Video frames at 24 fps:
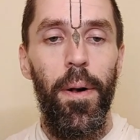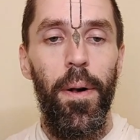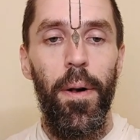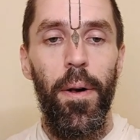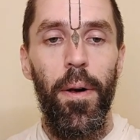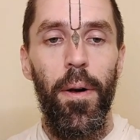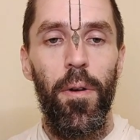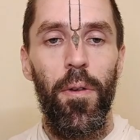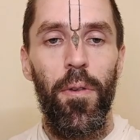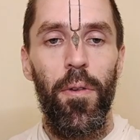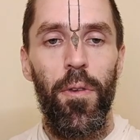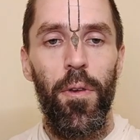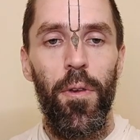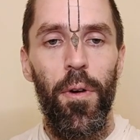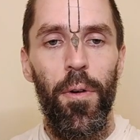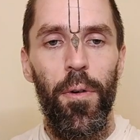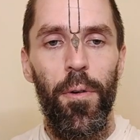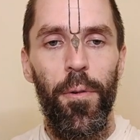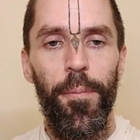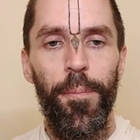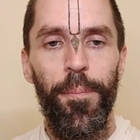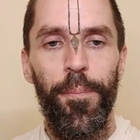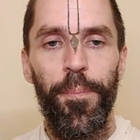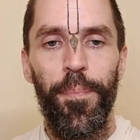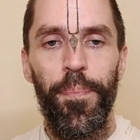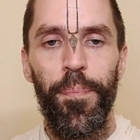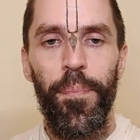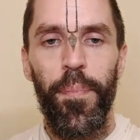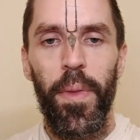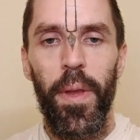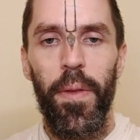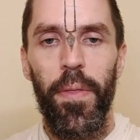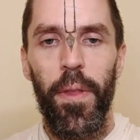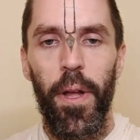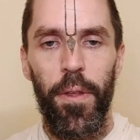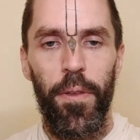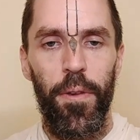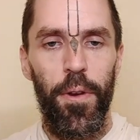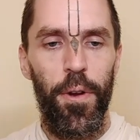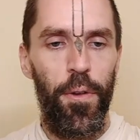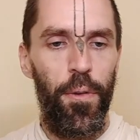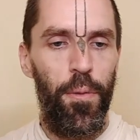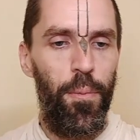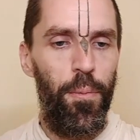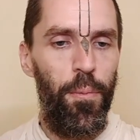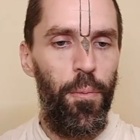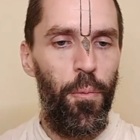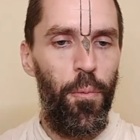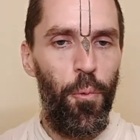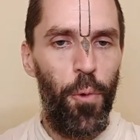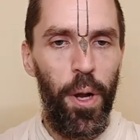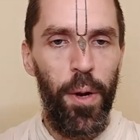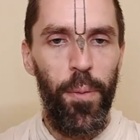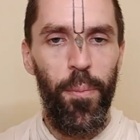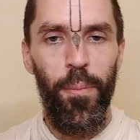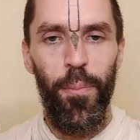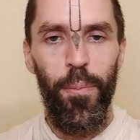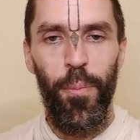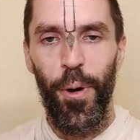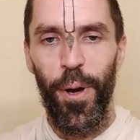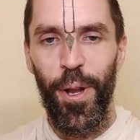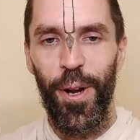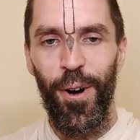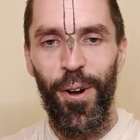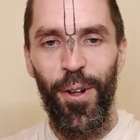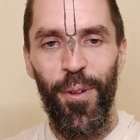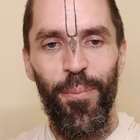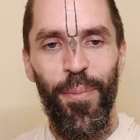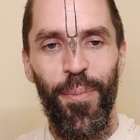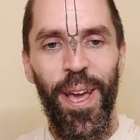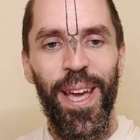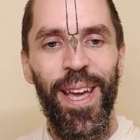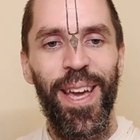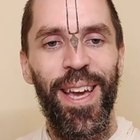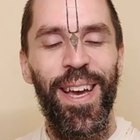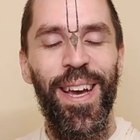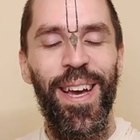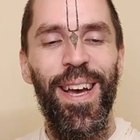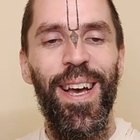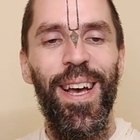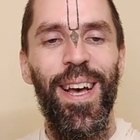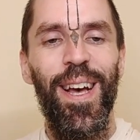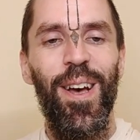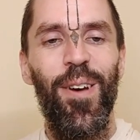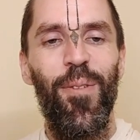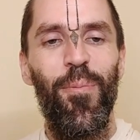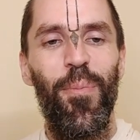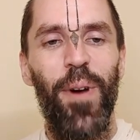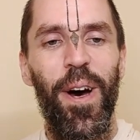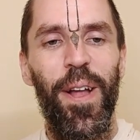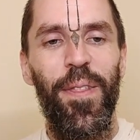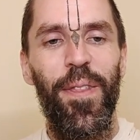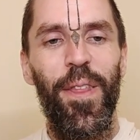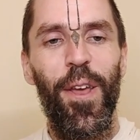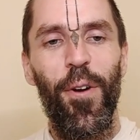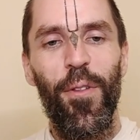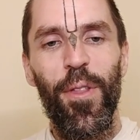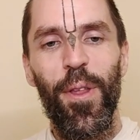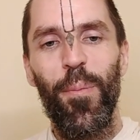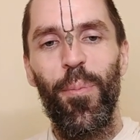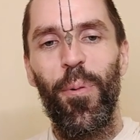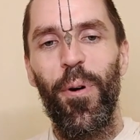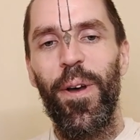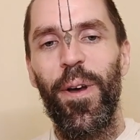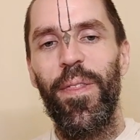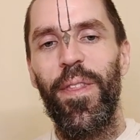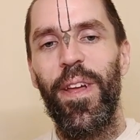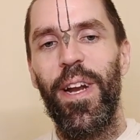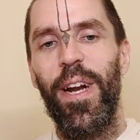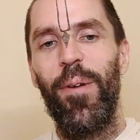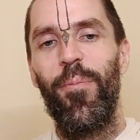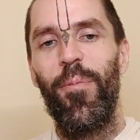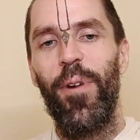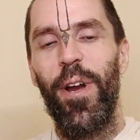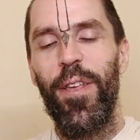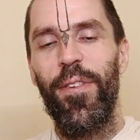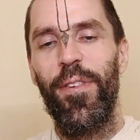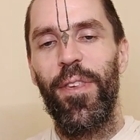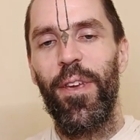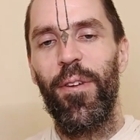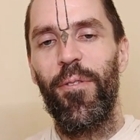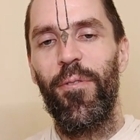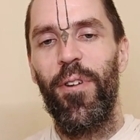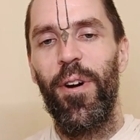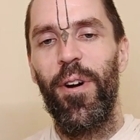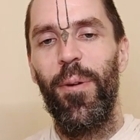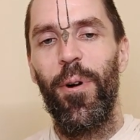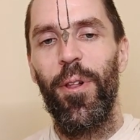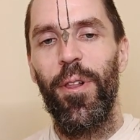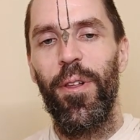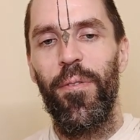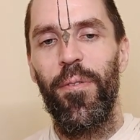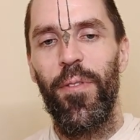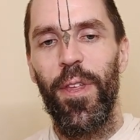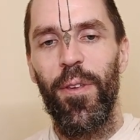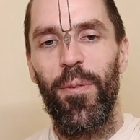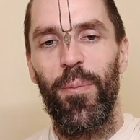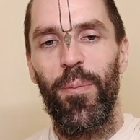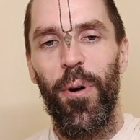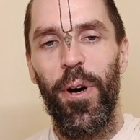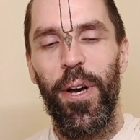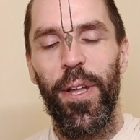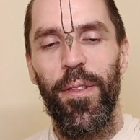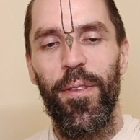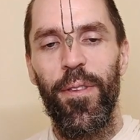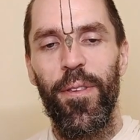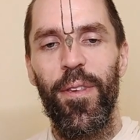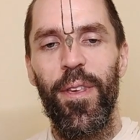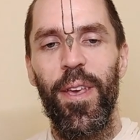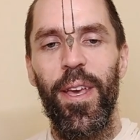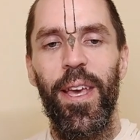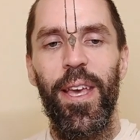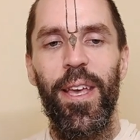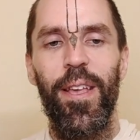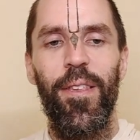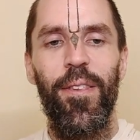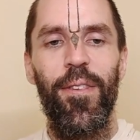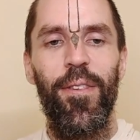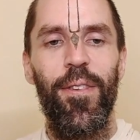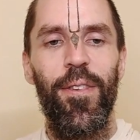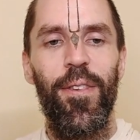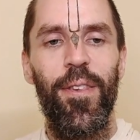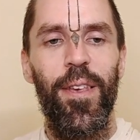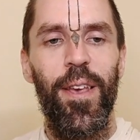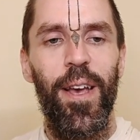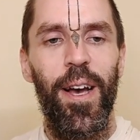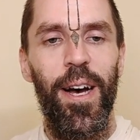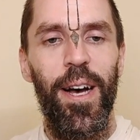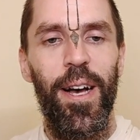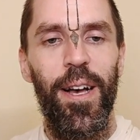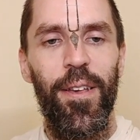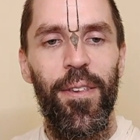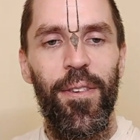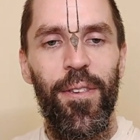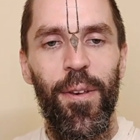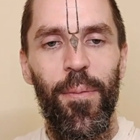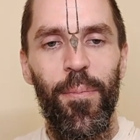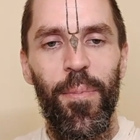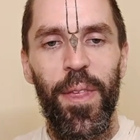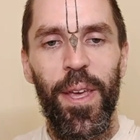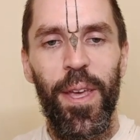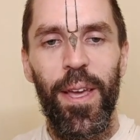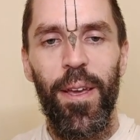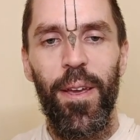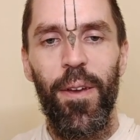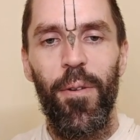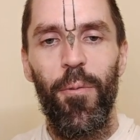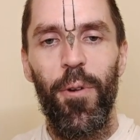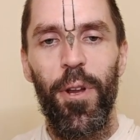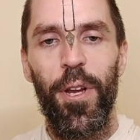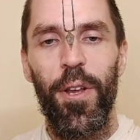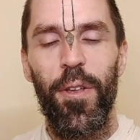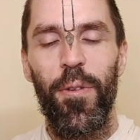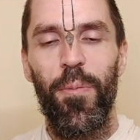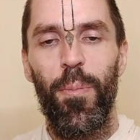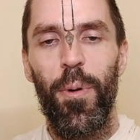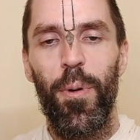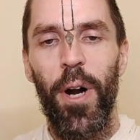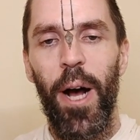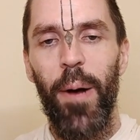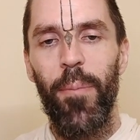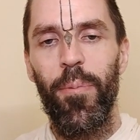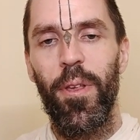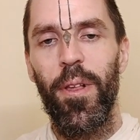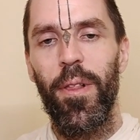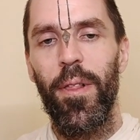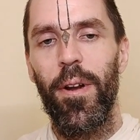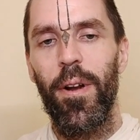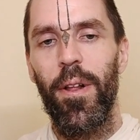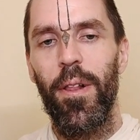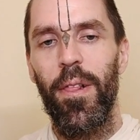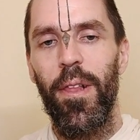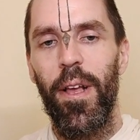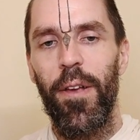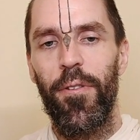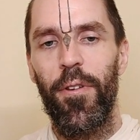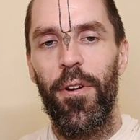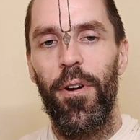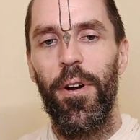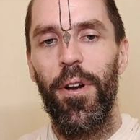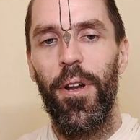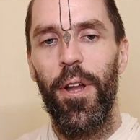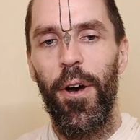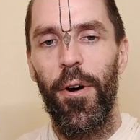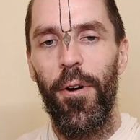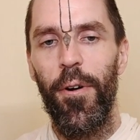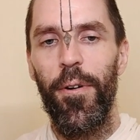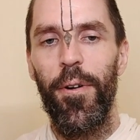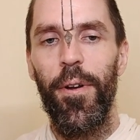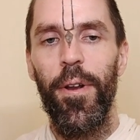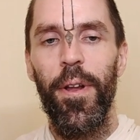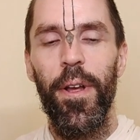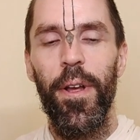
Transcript: So that's just one point I'll make. But the only point that I'm raising from all of these points is something which is perhaps a little lesser known,